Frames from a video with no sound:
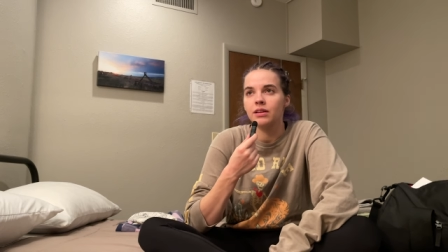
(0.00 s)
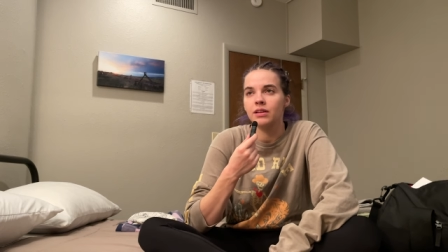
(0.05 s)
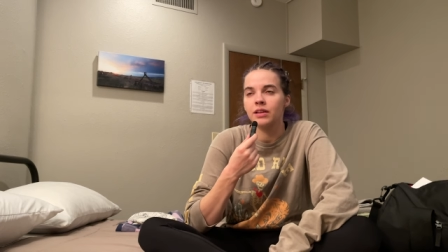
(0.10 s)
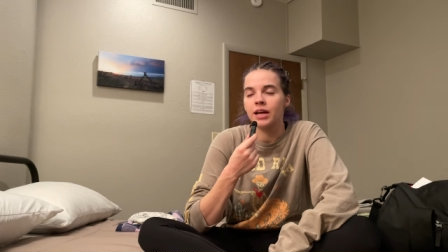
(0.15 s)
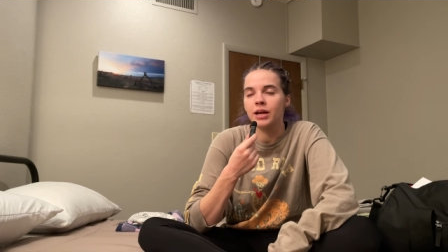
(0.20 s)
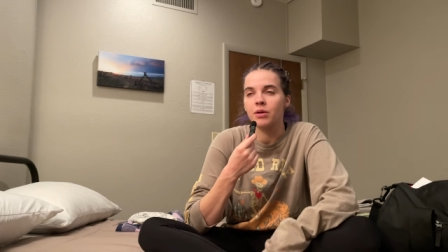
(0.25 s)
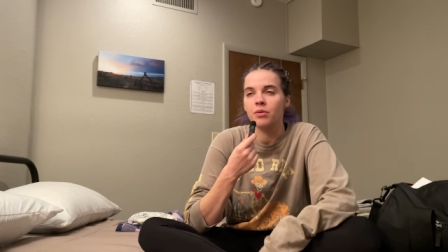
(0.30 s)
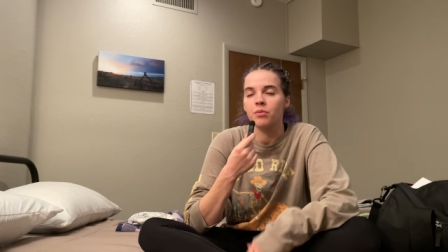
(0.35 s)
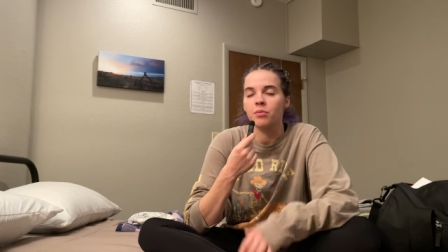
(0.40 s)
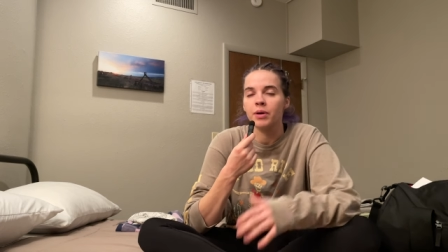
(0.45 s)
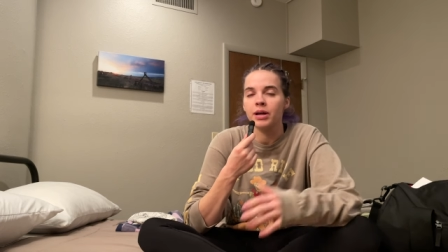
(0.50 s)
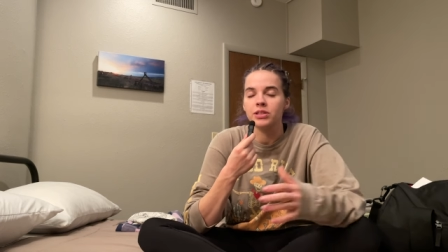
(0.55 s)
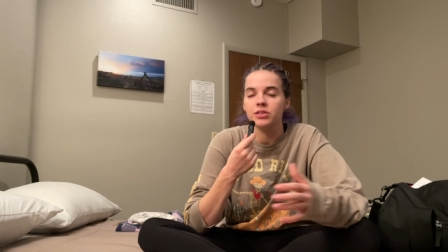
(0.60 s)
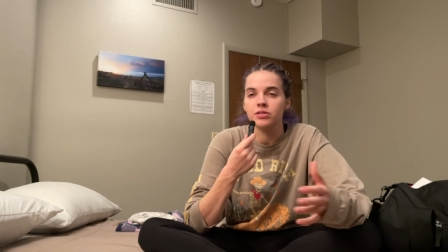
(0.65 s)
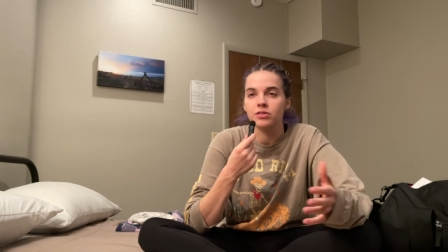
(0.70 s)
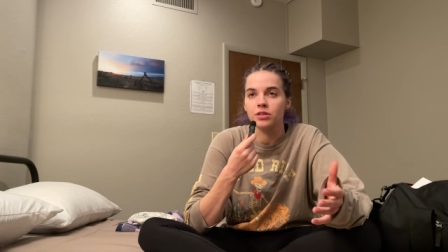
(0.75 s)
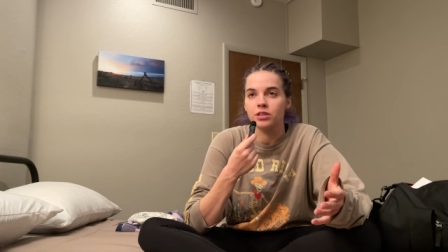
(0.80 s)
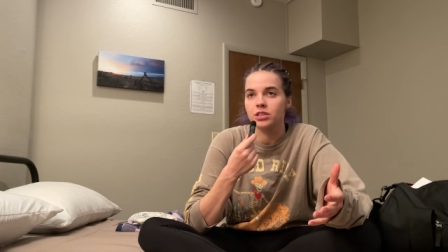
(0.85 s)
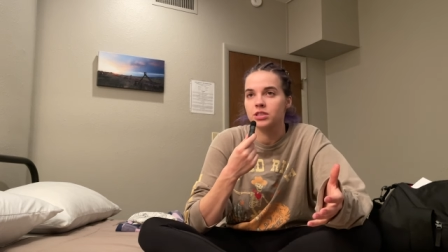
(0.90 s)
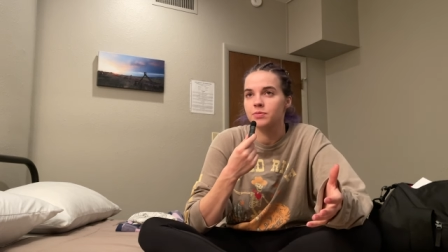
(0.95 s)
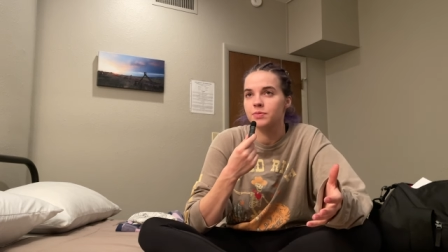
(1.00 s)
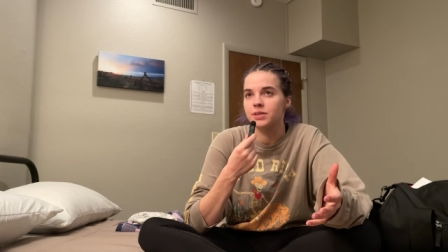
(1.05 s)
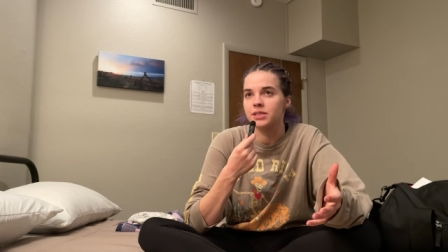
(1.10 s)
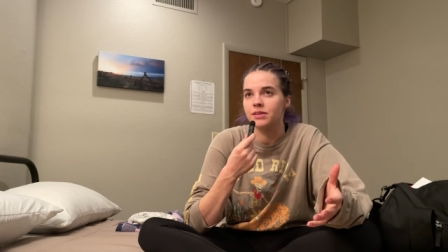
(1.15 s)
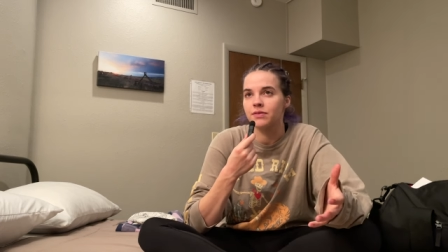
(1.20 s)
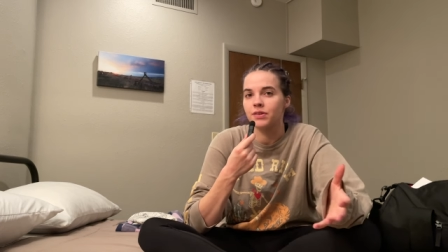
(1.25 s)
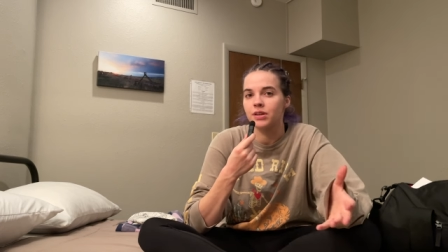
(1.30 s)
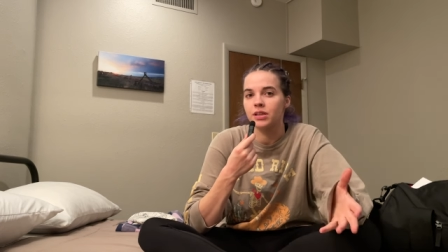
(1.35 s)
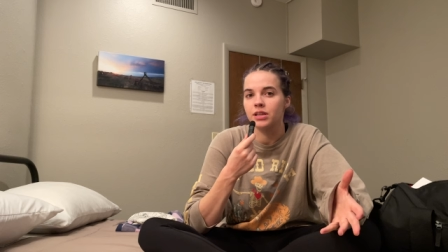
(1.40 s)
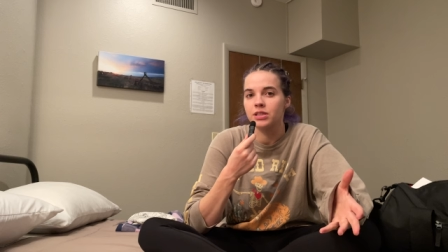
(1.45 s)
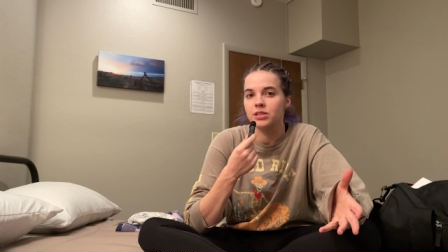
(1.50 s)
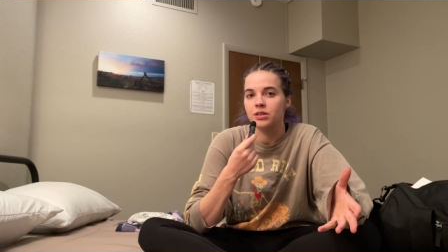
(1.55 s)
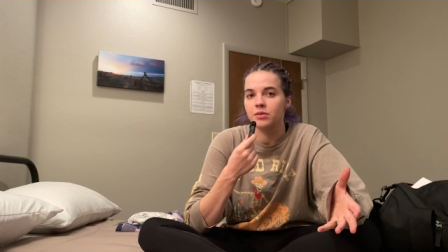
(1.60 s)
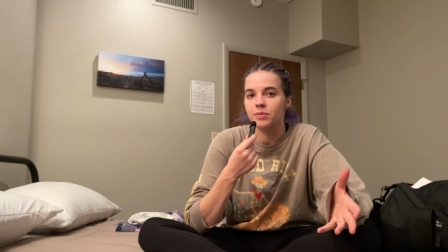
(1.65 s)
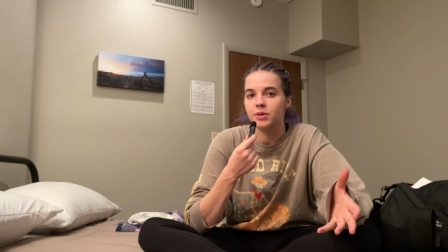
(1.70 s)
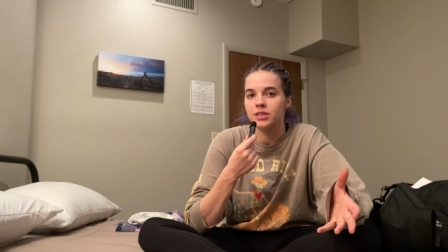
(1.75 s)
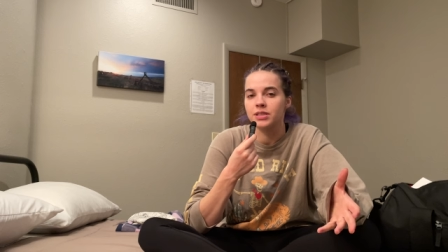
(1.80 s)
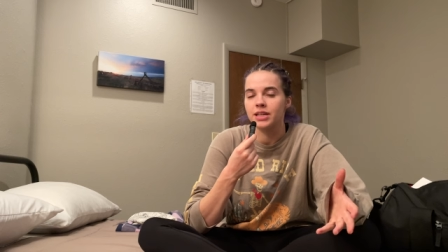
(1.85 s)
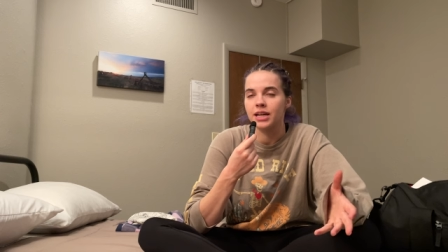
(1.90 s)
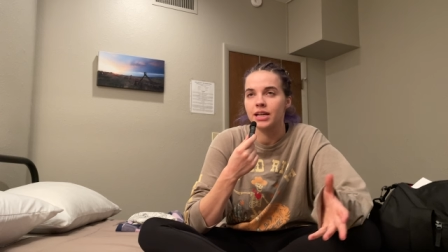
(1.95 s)
like Master Griggs specifically
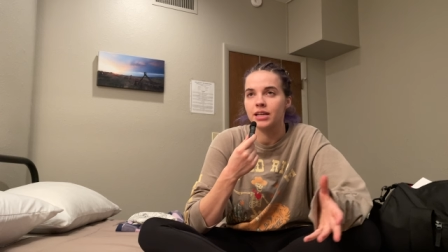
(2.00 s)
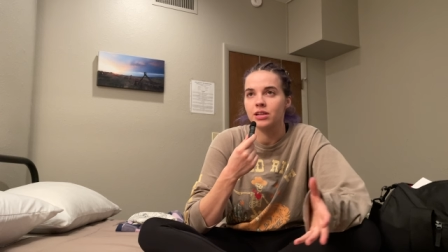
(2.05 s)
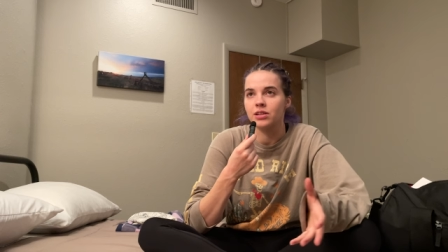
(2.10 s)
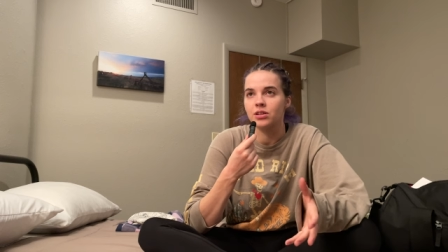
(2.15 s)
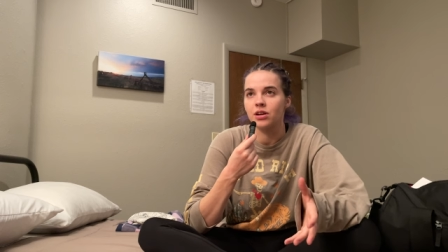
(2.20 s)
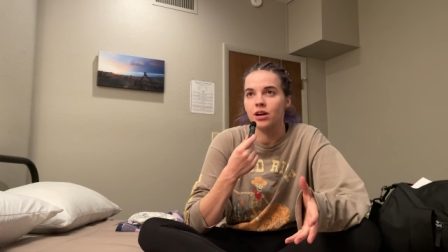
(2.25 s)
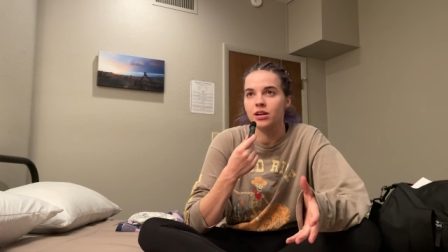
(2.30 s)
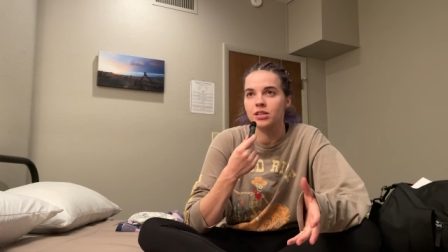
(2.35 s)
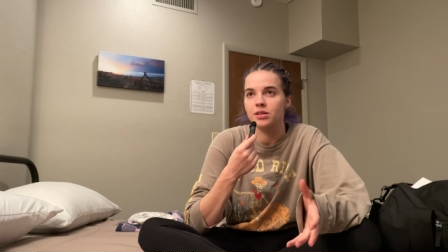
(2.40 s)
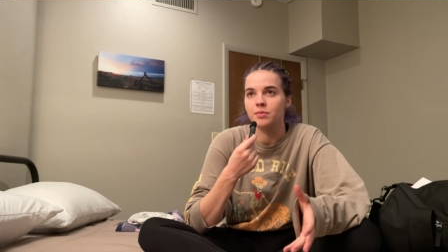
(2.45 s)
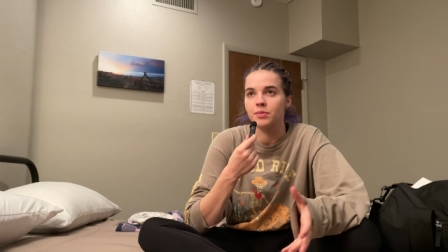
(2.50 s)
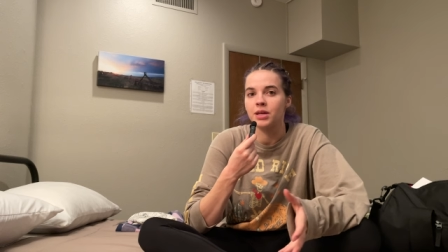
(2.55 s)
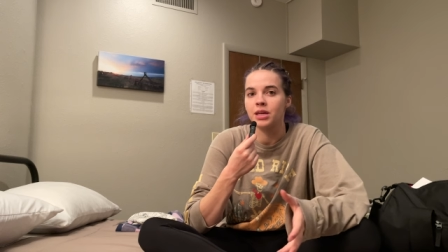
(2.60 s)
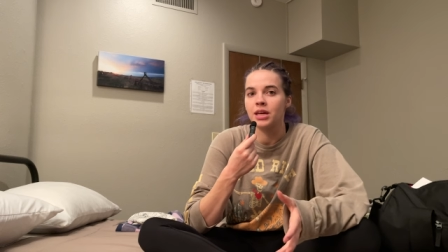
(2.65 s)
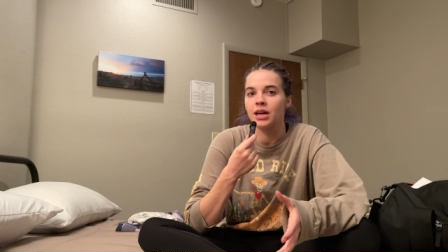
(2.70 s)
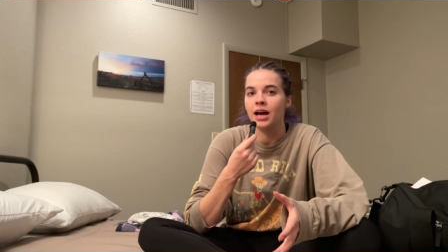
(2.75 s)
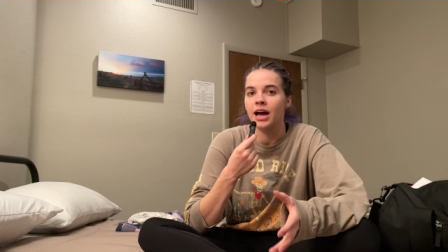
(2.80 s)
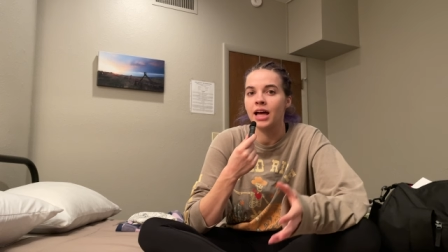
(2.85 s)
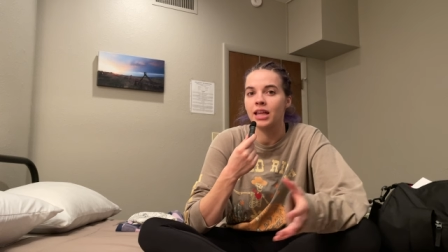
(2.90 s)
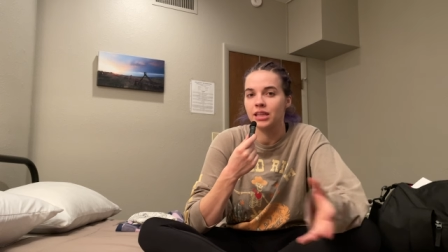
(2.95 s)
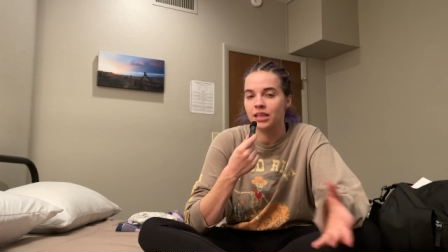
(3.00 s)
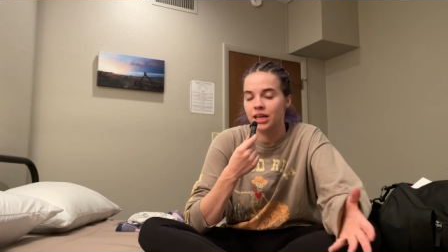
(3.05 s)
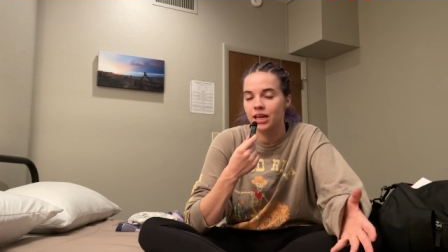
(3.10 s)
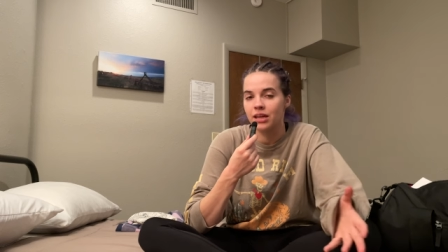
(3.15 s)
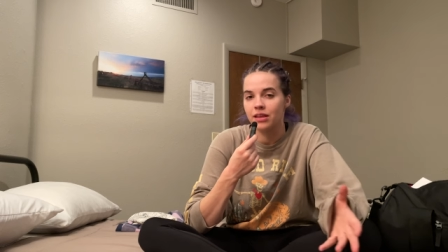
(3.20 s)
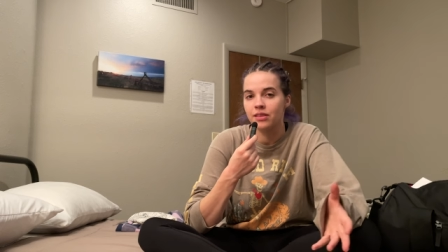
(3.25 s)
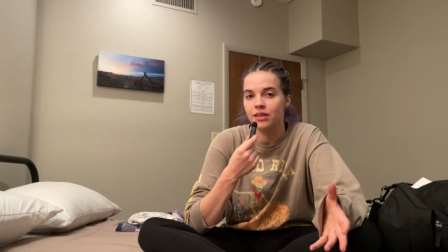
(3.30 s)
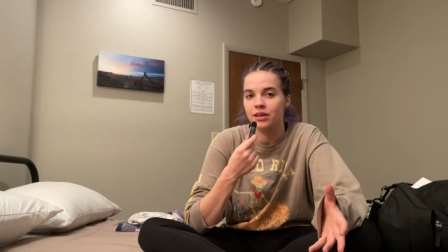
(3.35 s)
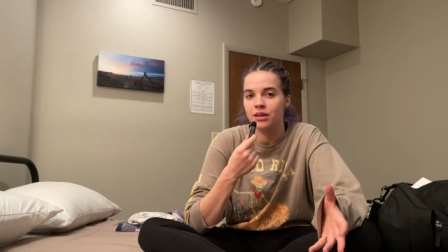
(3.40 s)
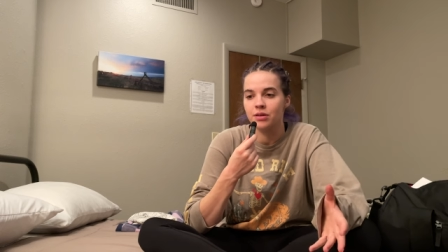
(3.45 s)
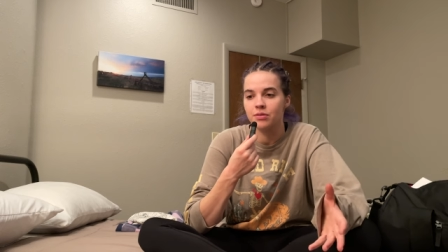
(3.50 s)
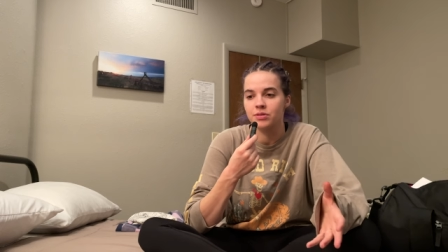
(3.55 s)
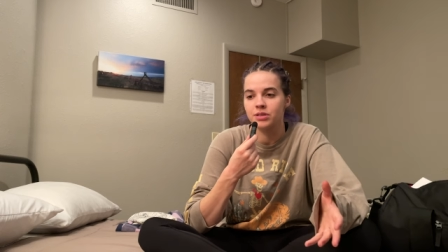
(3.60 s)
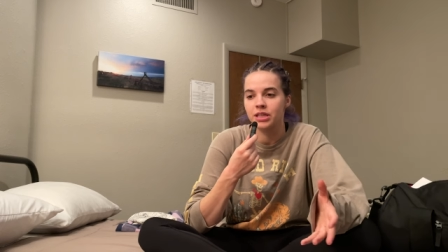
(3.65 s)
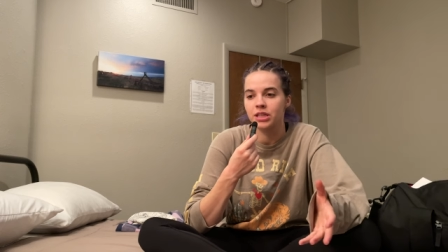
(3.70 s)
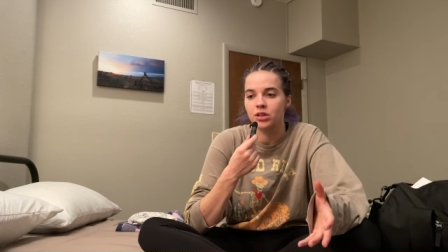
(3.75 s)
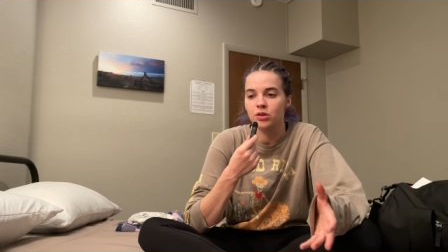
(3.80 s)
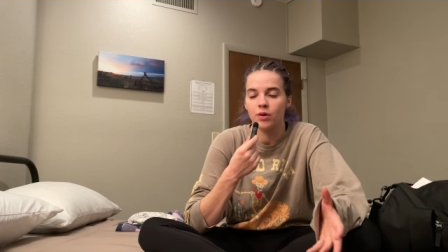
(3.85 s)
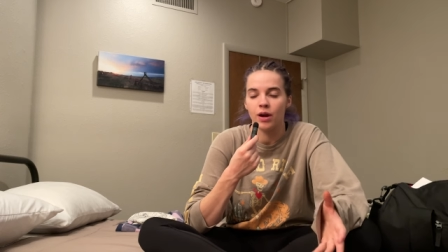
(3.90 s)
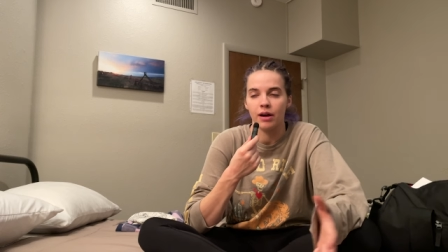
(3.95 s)
took me aside and talked to me at length and he was
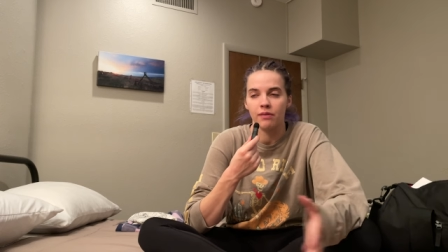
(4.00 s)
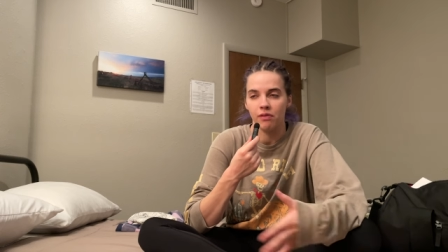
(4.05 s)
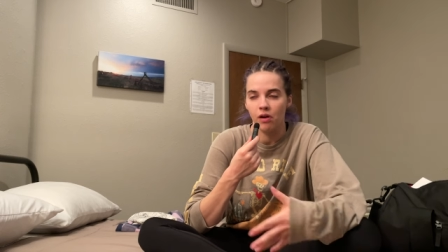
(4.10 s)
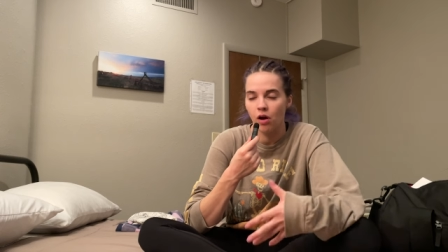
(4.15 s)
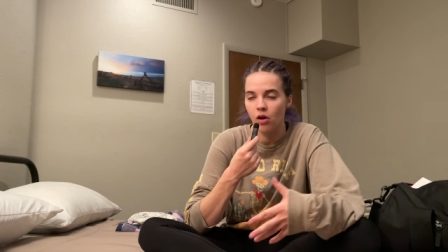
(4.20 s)
like you have